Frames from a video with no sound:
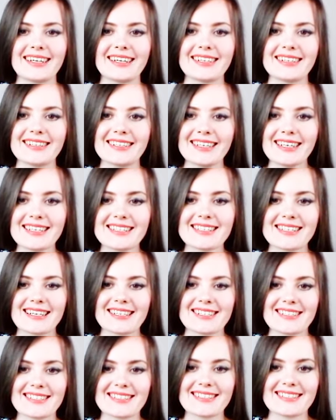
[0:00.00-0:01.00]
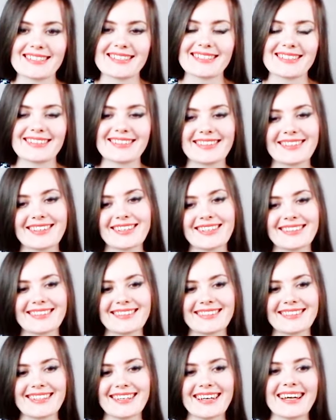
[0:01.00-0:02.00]
Next sentence.
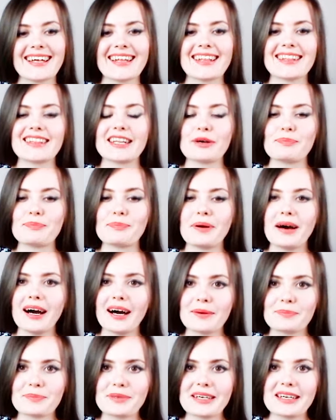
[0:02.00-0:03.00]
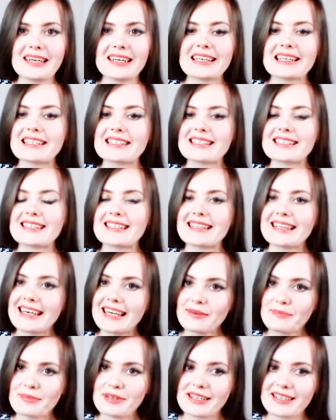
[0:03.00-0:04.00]
The puppy is
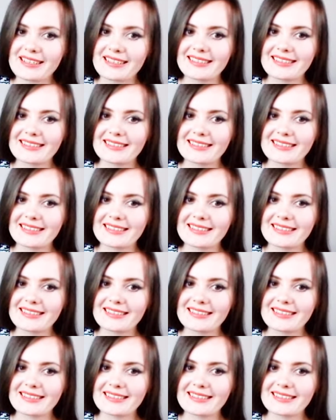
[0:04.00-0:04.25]
sleepy.